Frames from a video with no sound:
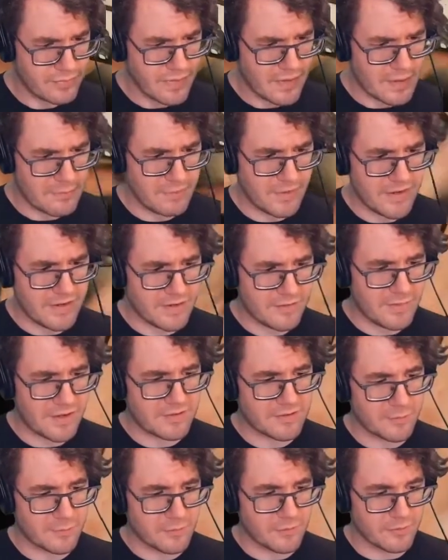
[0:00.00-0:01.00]
Plan to
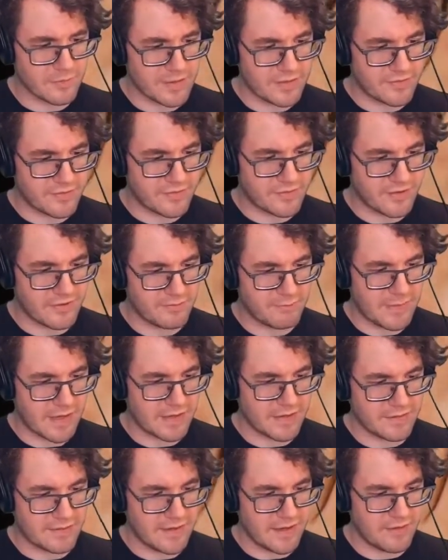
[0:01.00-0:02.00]
make some green stuff
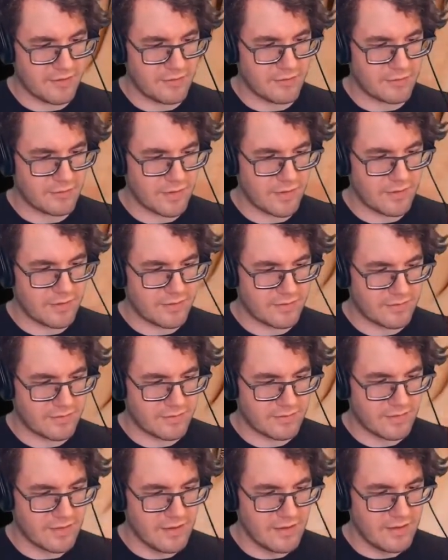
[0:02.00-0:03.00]

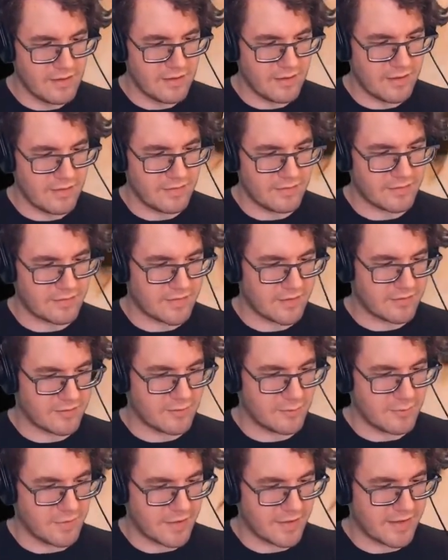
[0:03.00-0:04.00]
mechadendrites and just get
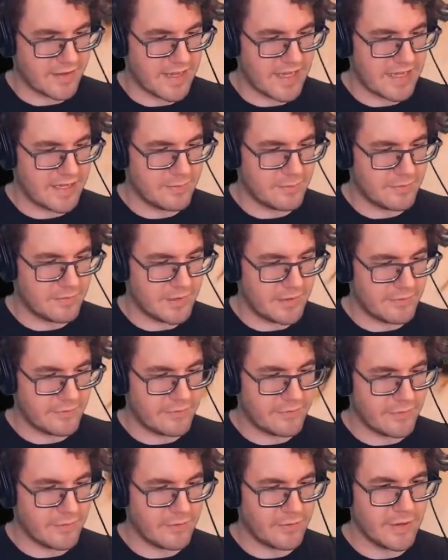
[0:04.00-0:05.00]
some like cabling
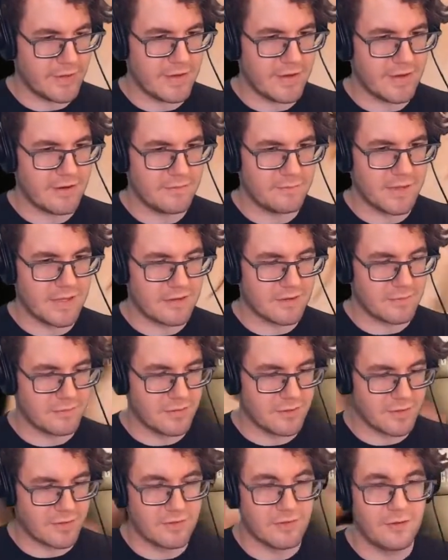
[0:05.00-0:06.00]
floating out, make them
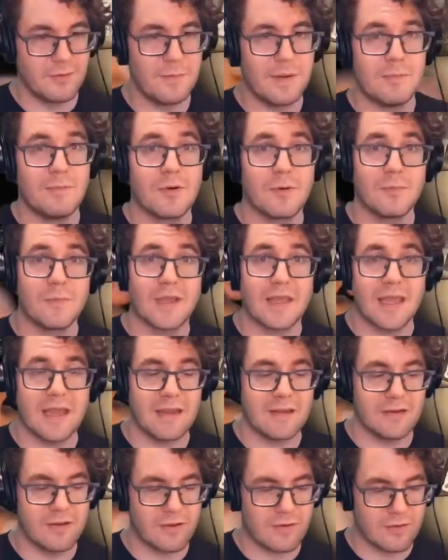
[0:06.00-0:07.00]
look a little bit more
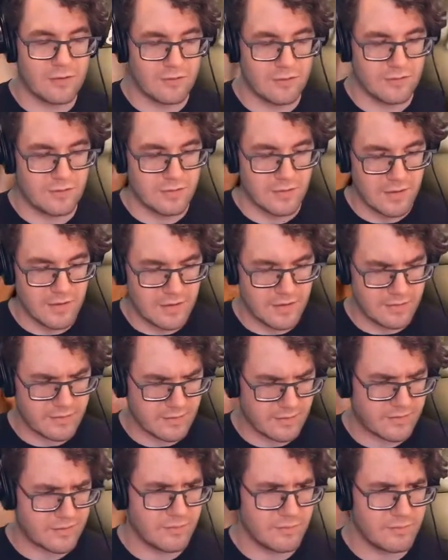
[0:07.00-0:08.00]
mechanical.
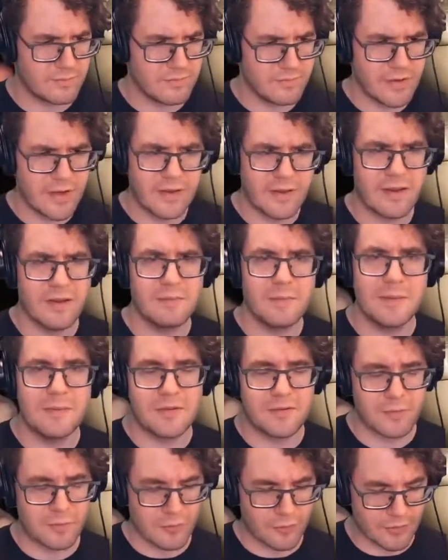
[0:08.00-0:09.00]
Get some, again, maybe
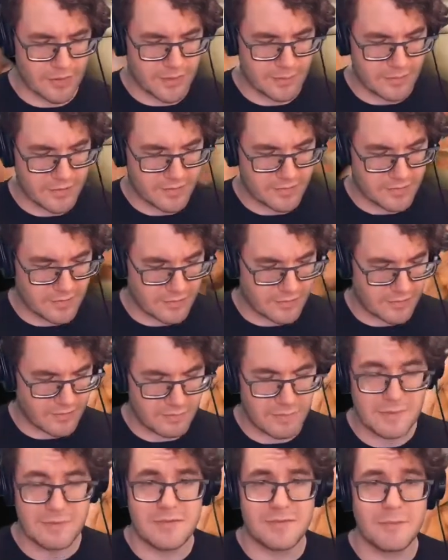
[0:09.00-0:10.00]
some greeblies
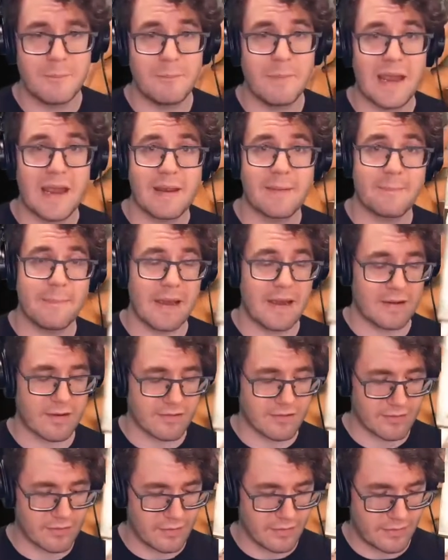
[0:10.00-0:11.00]
going, maybe some
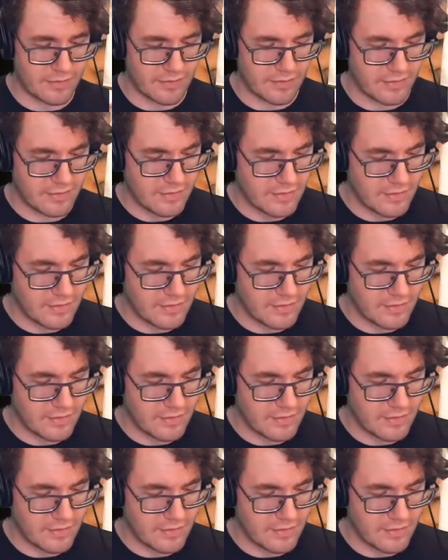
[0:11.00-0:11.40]
backpacks going,